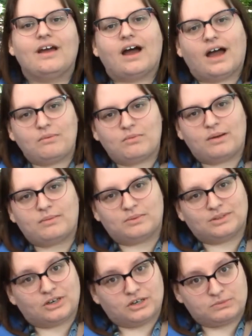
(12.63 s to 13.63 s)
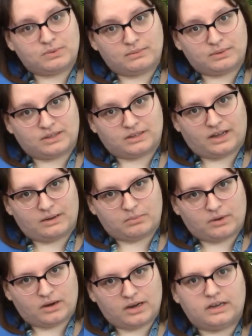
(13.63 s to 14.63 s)
I'm Robin with the Hurst Public
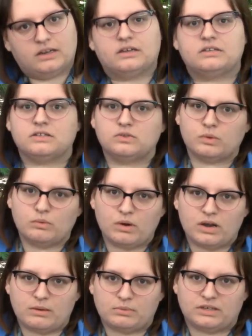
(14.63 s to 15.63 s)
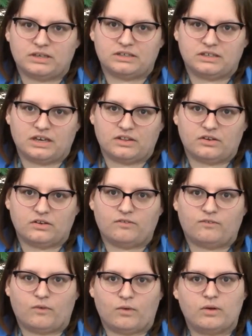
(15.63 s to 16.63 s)
Library. Since we weren't able to get together
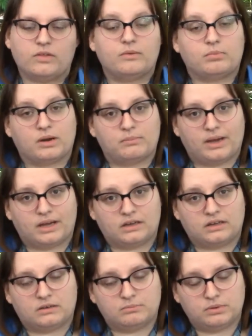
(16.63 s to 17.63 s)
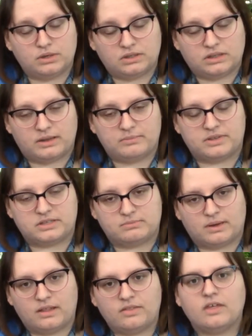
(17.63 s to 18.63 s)
for the Brown Bag Book Club this
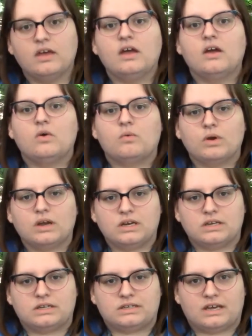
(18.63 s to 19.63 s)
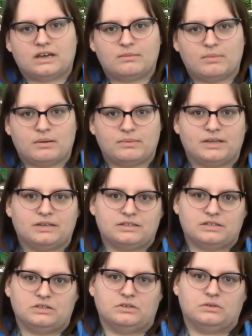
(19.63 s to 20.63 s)
month, we're going to take a moment
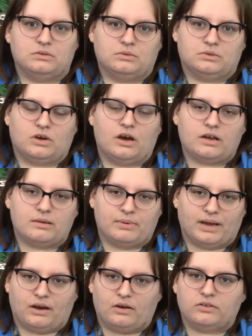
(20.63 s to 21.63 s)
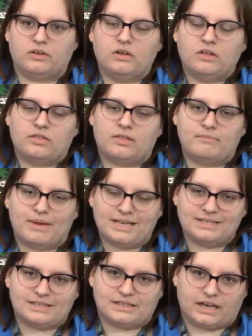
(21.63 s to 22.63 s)
to talk about the May
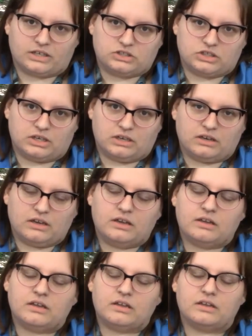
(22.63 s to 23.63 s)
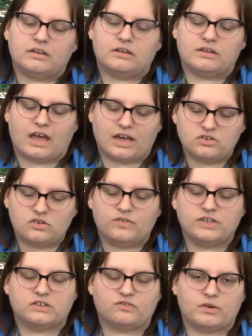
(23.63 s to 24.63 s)
selection,
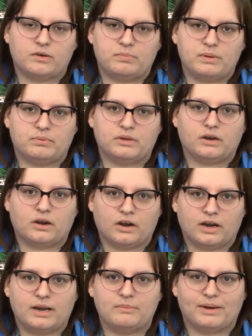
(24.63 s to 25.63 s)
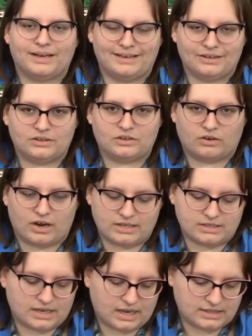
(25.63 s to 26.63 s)
Astrophysics for People in a Hurry by Neil
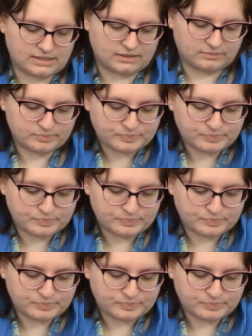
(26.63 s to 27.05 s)
deGrasse Tyson.